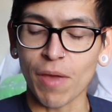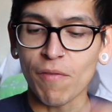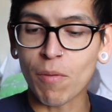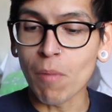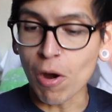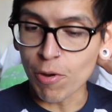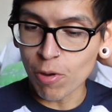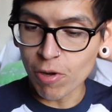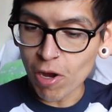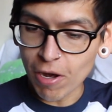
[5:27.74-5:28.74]
we have our
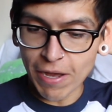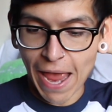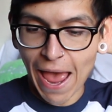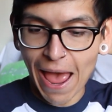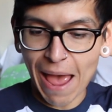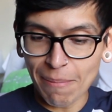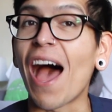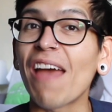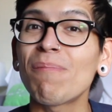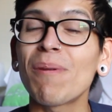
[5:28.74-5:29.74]
Mario Kart app.
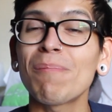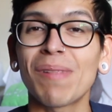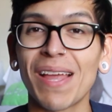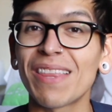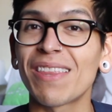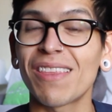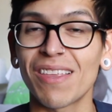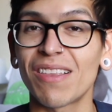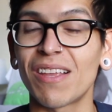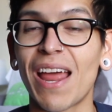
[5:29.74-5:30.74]
I've been playing this
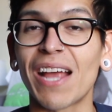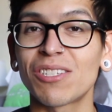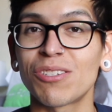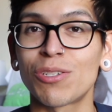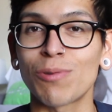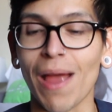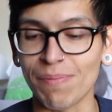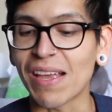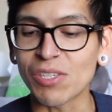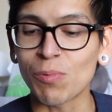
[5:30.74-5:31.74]
since it actually
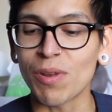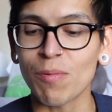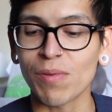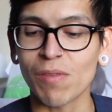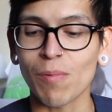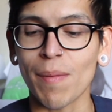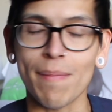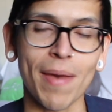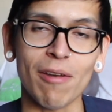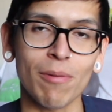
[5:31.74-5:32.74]
dropped. It's actually one of the reasons why
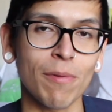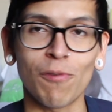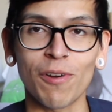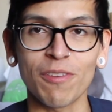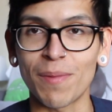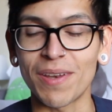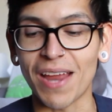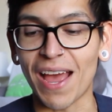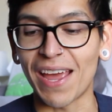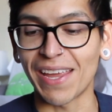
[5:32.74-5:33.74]
my battery before has been
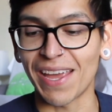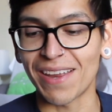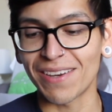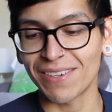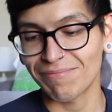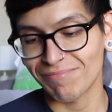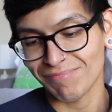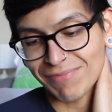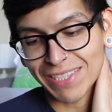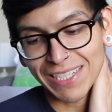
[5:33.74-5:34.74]
dying, and
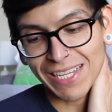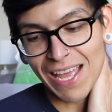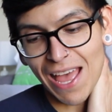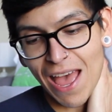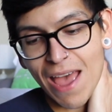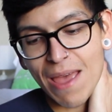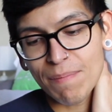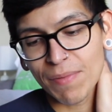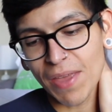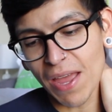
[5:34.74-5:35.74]

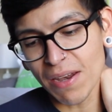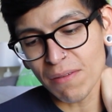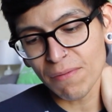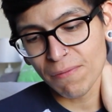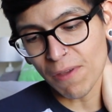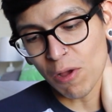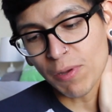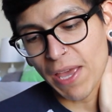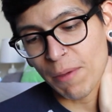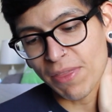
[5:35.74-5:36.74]
I'm kind of
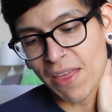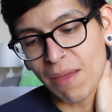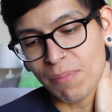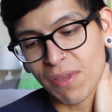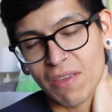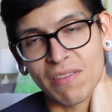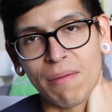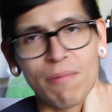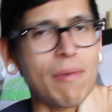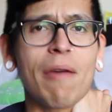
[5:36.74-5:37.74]
okay with that because
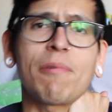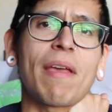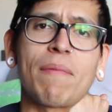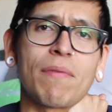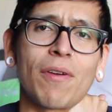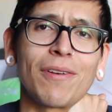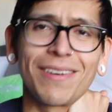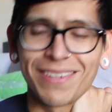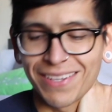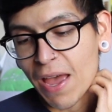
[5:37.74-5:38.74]
I was having fun.
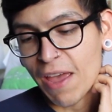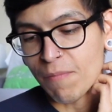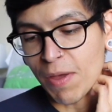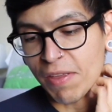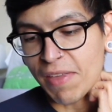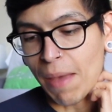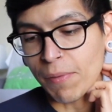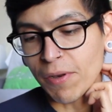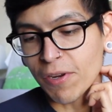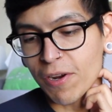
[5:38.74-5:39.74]
I have my
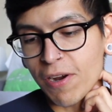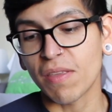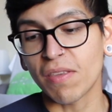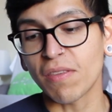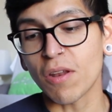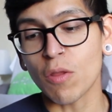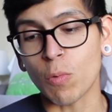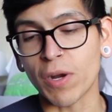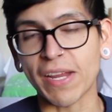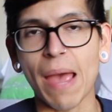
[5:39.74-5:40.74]
SAP Concur. This is another
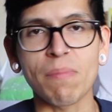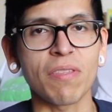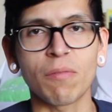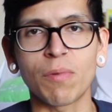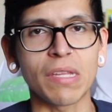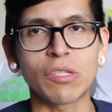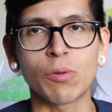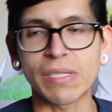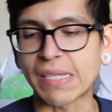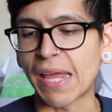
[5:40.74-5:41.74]
work app, nothing really
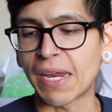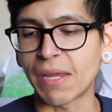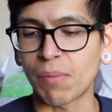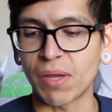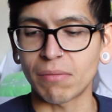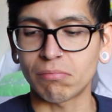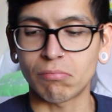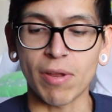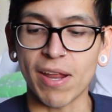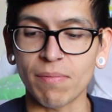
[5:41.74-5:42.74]
too exciting, but
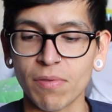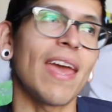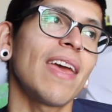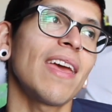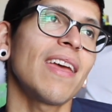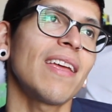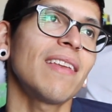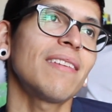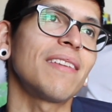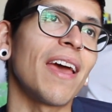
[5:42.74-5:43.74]
whatevs.
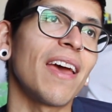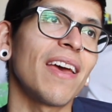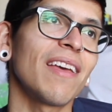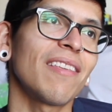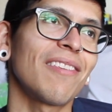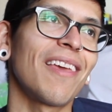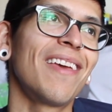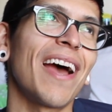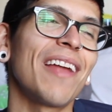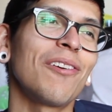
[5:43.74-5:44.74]
And
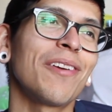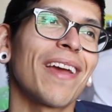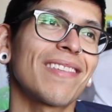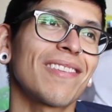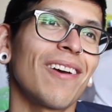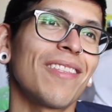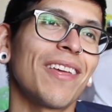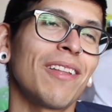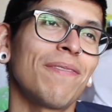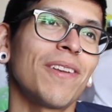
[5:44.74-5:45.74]
yes, I know you guys saw the
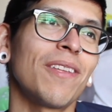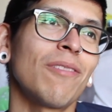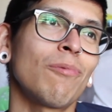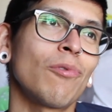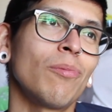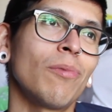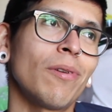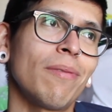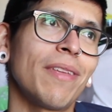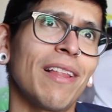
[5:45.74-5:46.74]
elephant in the room,
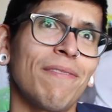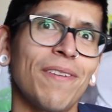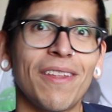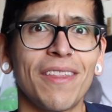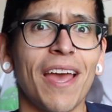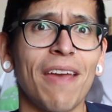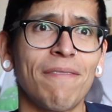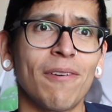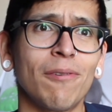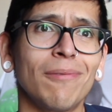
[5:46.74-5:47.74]
or the elephant in the
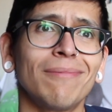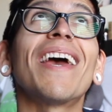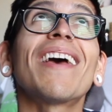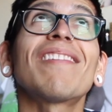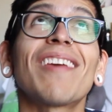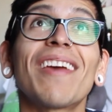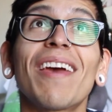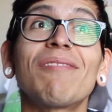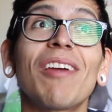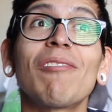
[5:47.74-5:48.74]
iPhone. Yes, I
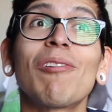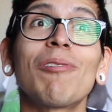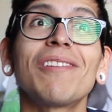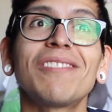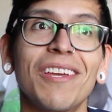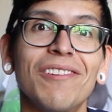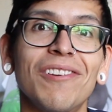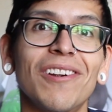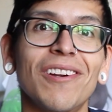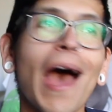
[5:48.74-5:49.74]
have downloaded
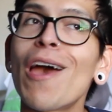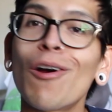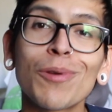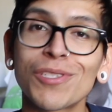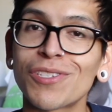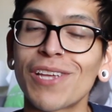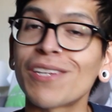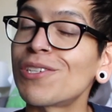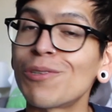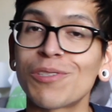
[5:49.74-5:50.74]
Tinder. I always just
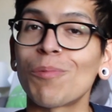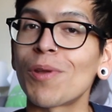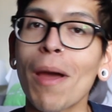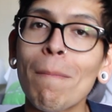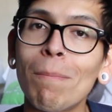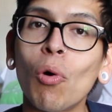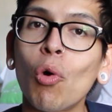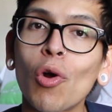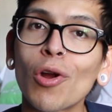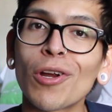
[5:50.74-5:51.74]
like to use it when I'm
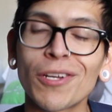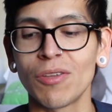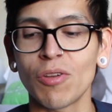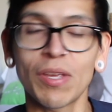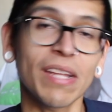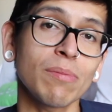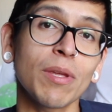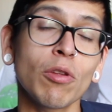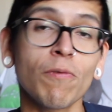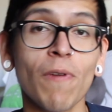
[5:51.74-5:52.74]
bored. You know, you get to
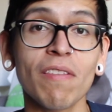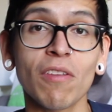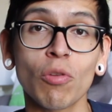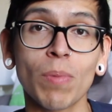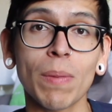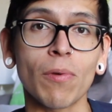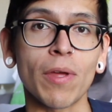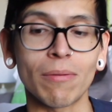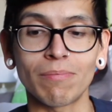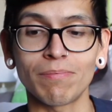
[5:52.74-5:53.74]
meet new friends and new people,
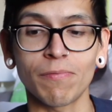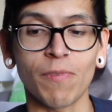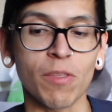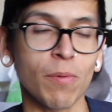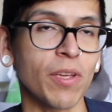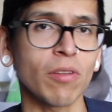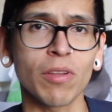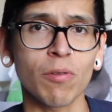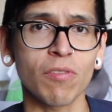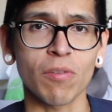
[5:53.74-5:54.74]
and Facebook can
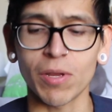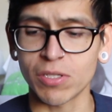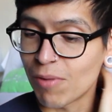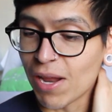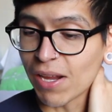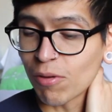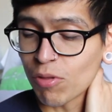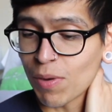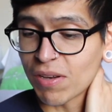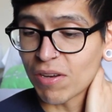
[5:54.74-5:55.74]
only do so much. We're not gonna go
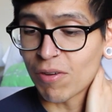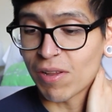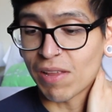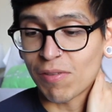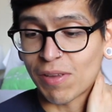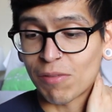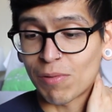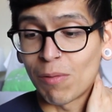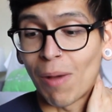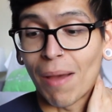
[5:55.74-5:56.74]
through my Tinder unless you guys
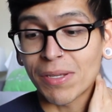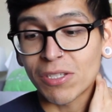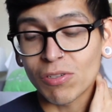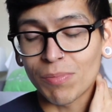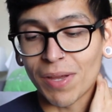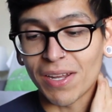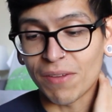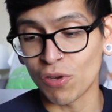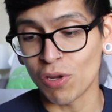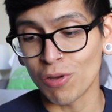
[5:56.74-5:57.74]
really want me to, but
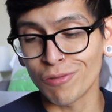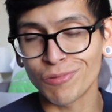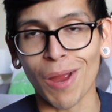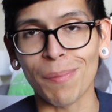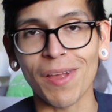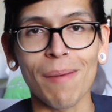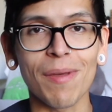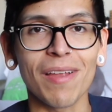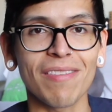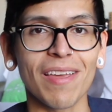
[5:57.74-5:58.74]
if you do, drop a
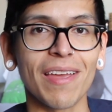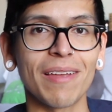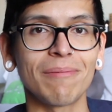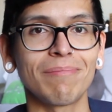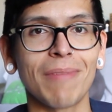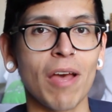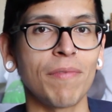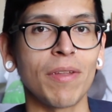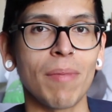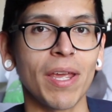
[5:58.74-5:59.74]
comment and say,
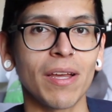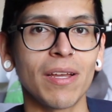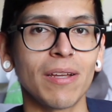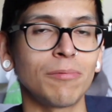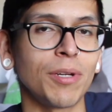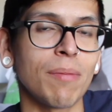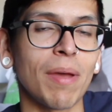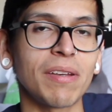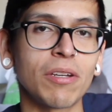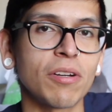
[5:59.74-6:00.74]
Alvin, make a reading
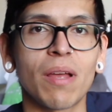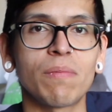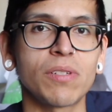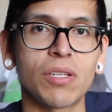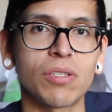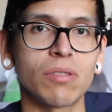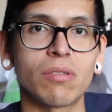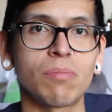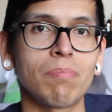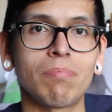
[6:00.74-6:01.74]
my Tinder
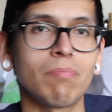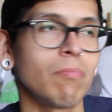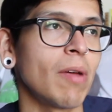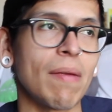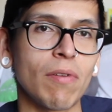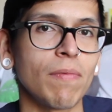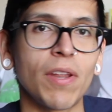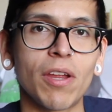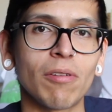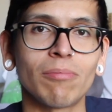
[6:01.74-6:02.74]
conversations whatever
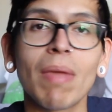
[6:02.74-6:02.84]
video.